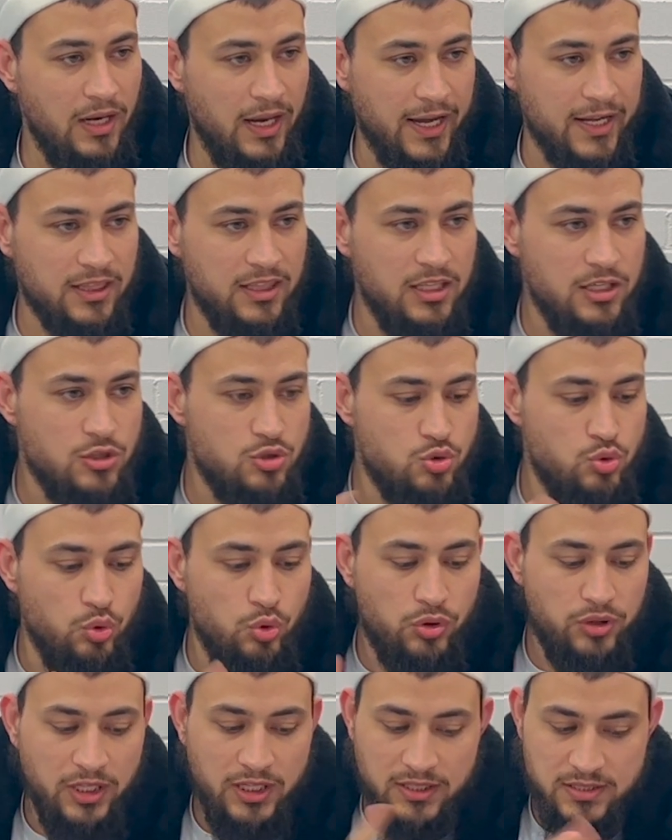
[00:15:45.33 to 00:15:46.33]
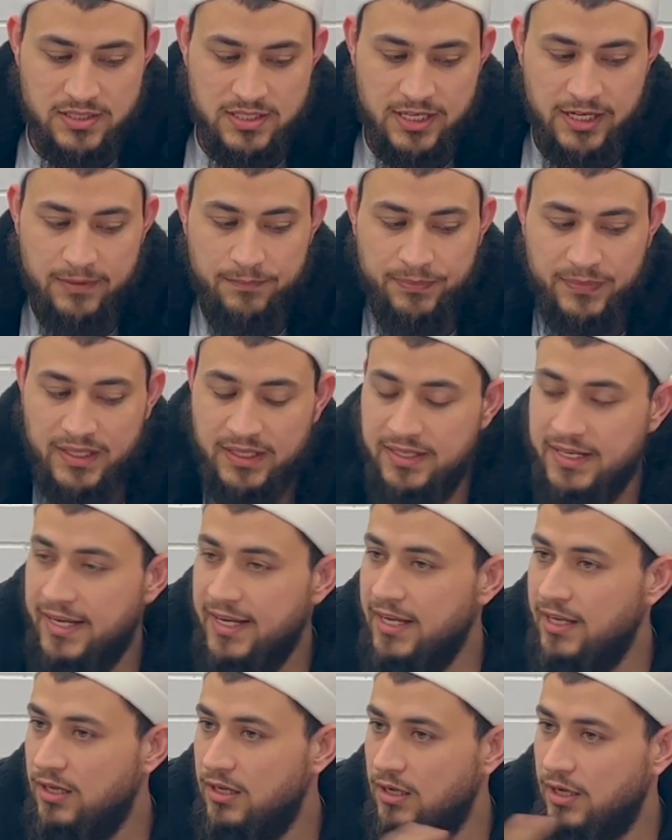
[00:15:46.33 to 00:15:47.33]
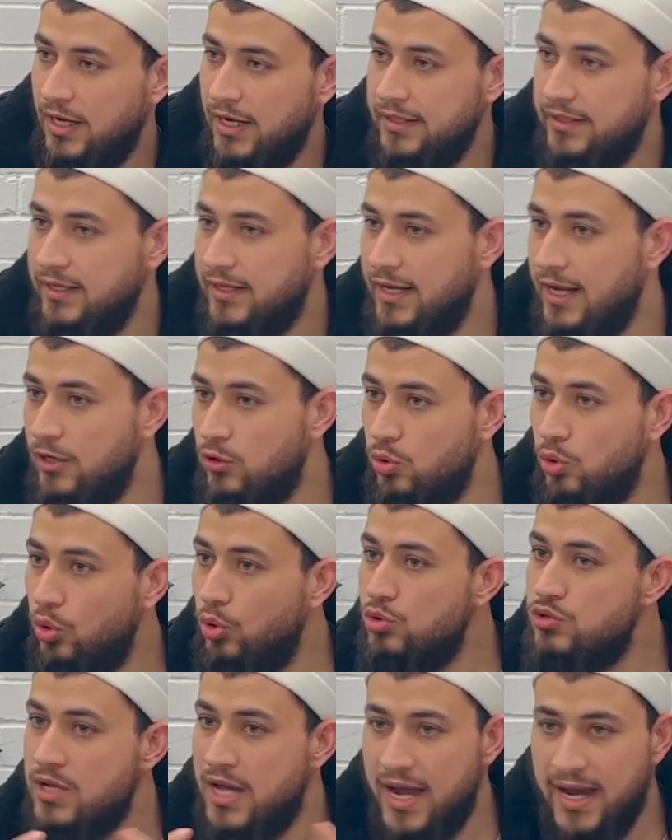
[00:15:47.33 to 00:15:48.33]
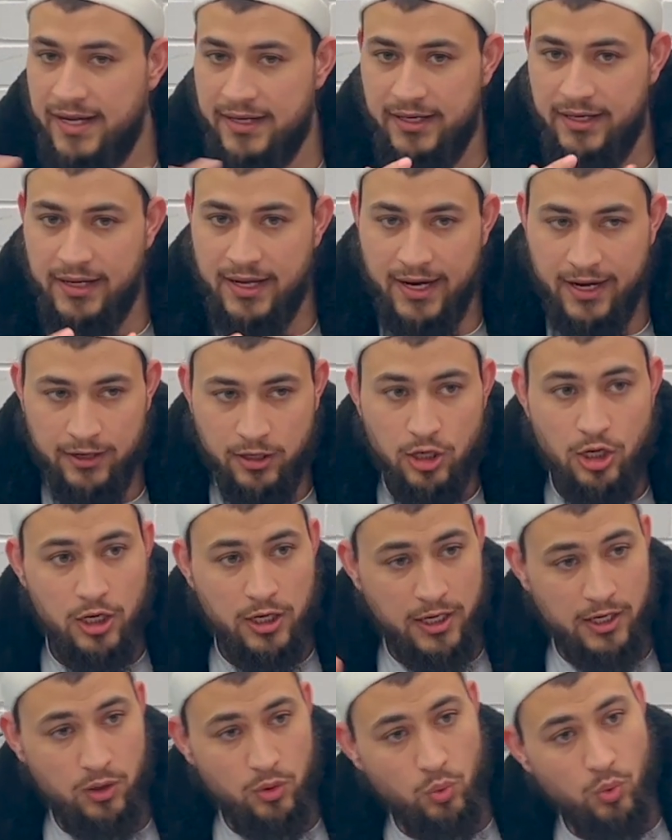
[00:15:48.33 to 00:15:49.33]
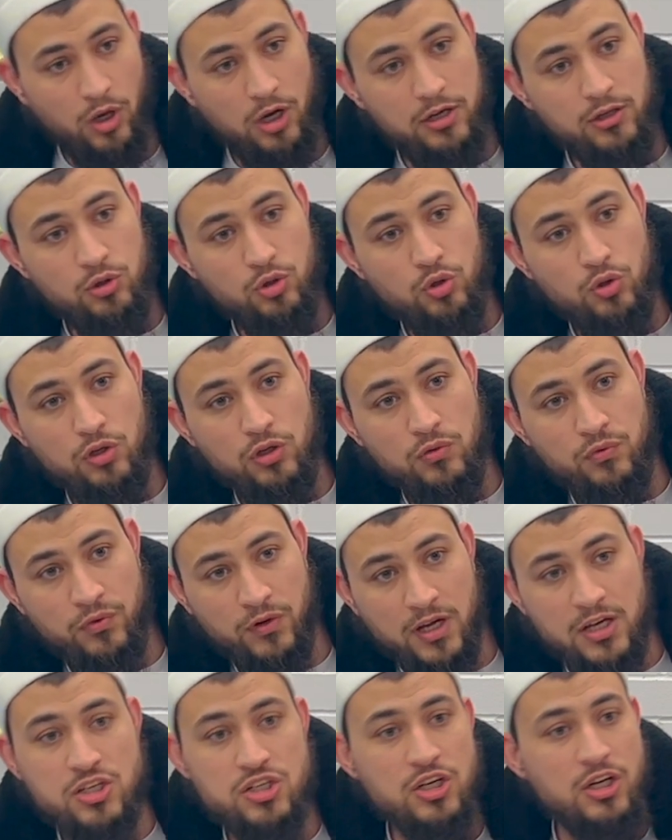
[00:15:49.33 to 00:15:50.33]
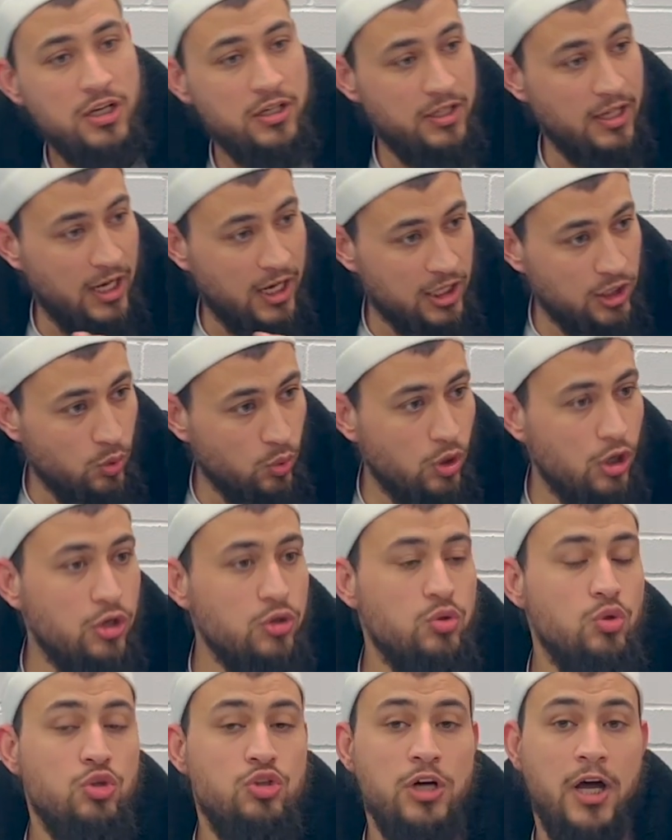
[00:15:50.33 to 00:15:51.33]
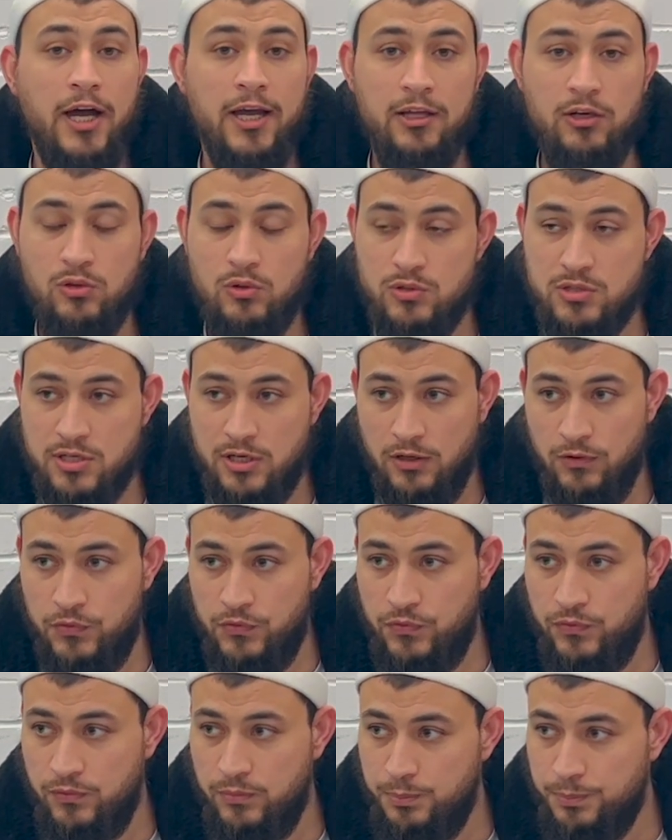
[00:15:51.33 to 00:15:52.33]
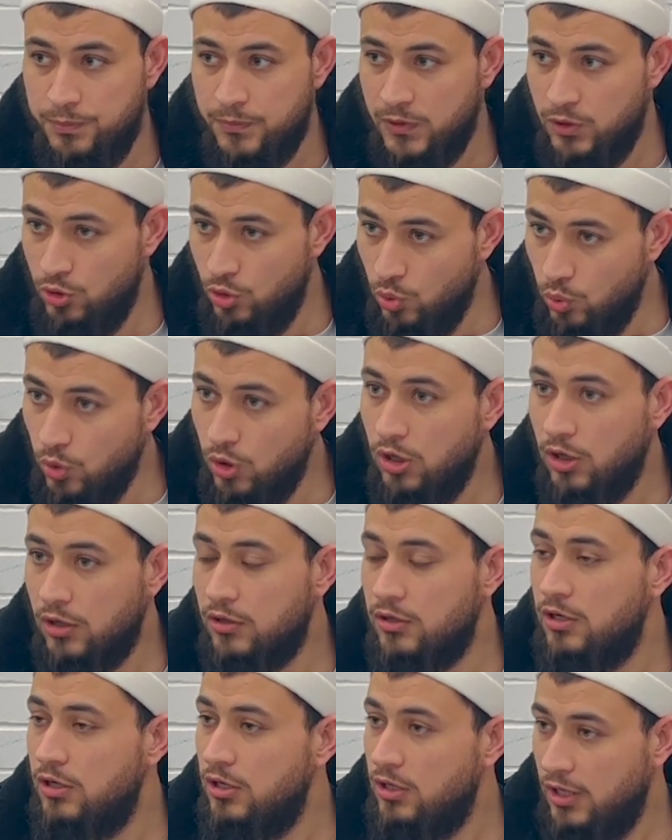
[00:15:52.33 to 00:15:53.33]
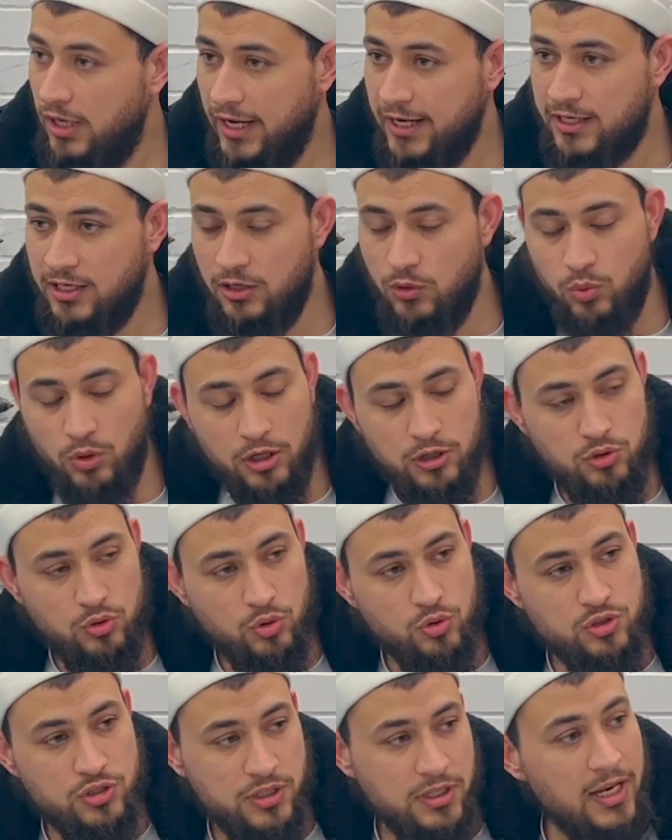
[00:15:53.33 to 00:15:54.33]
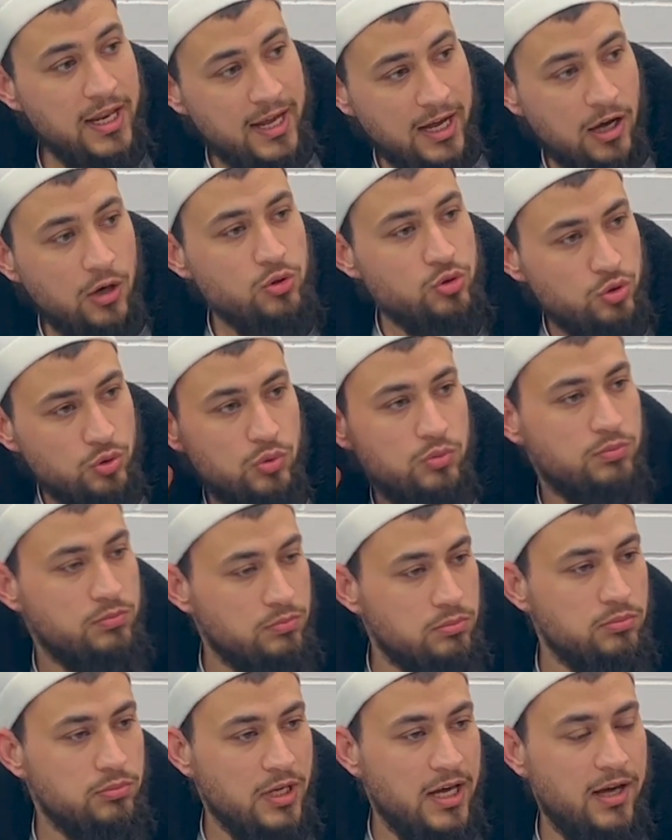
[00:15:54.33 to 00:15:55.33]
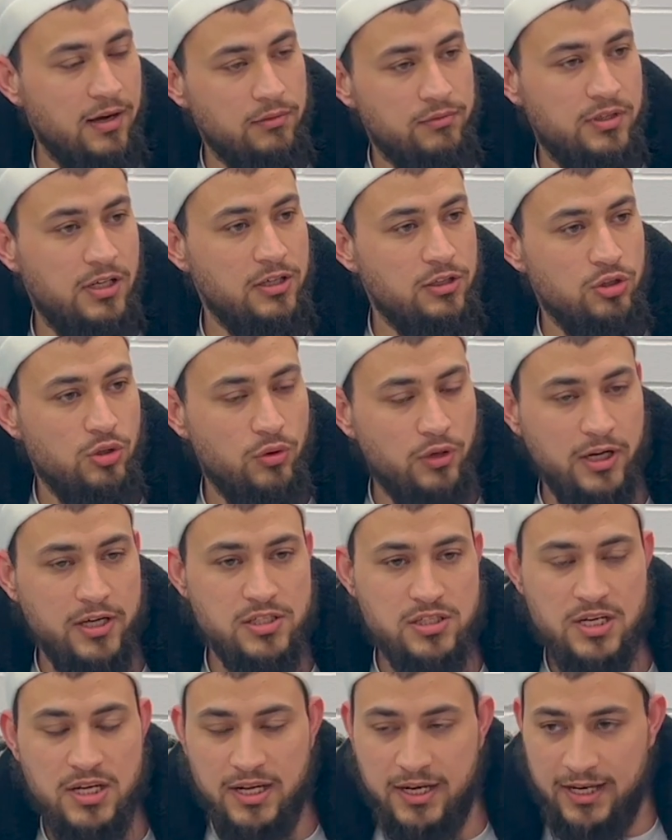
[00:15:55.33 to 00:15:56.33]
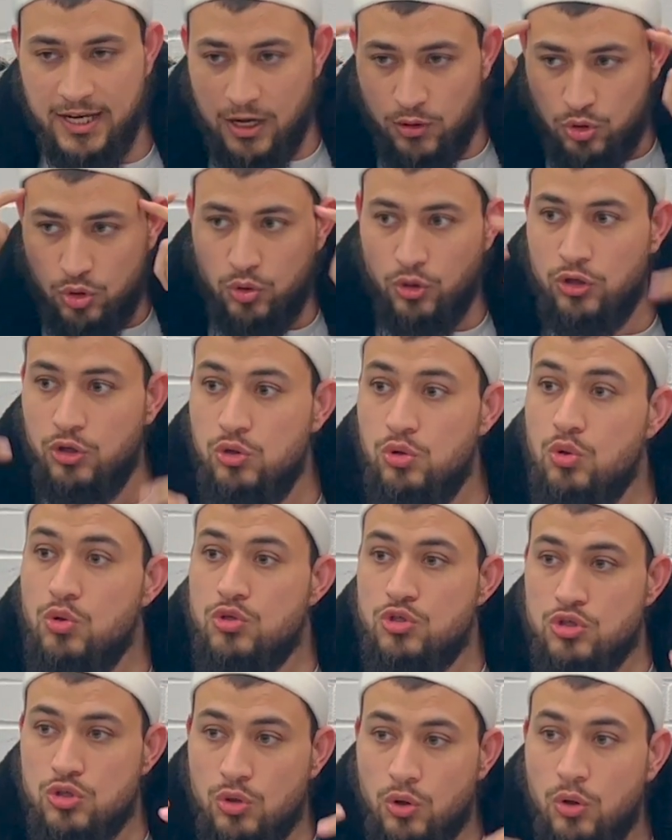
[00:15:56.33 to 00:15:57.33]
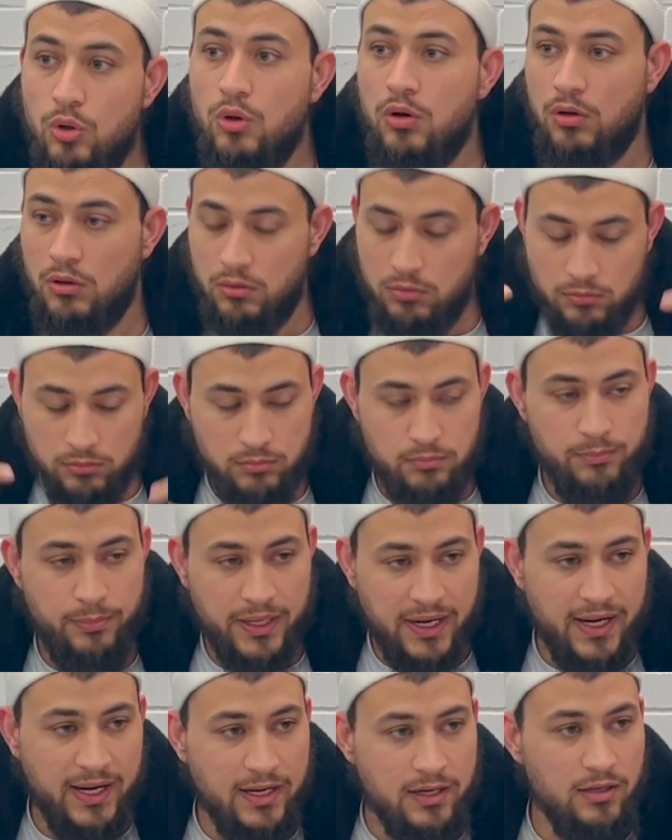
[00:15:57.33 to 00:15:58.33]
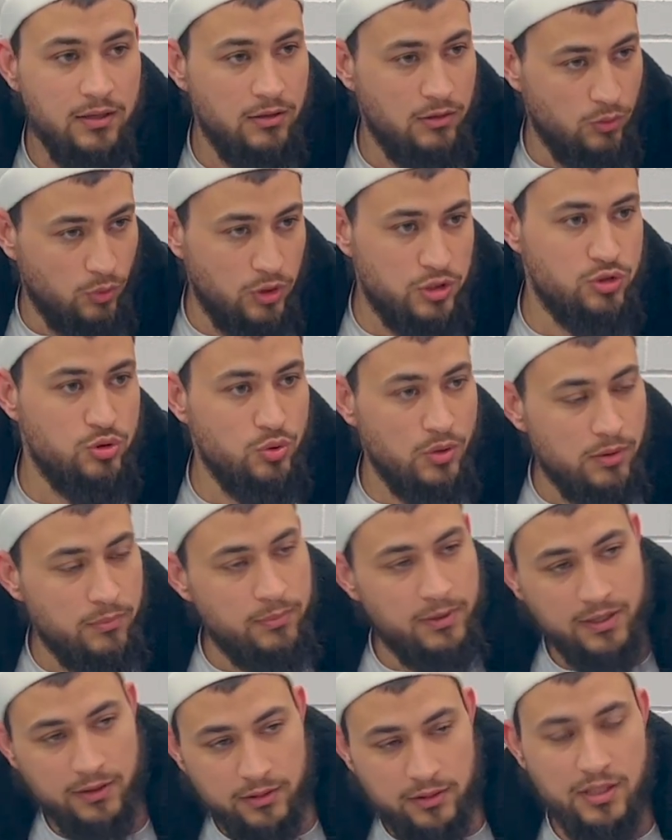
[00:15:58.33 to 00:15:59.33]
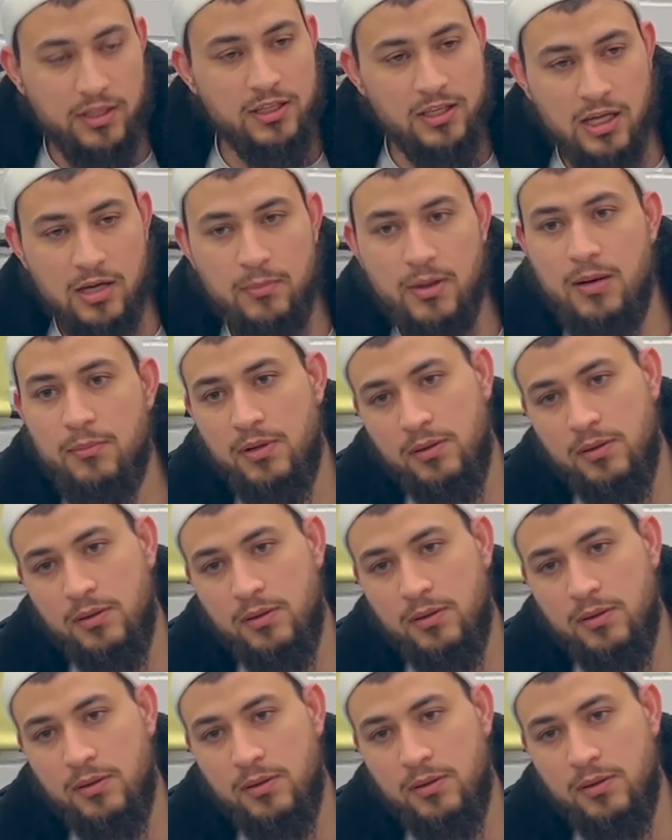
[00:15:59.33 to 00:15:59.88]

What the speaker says: Like these two things, yeah, the day and the night goes hand in hand. In one you refresh, the other one you tire yourself, you work. Like in one you chill out, you have done your rest, now you're going to use your brain, what you have been thinking about.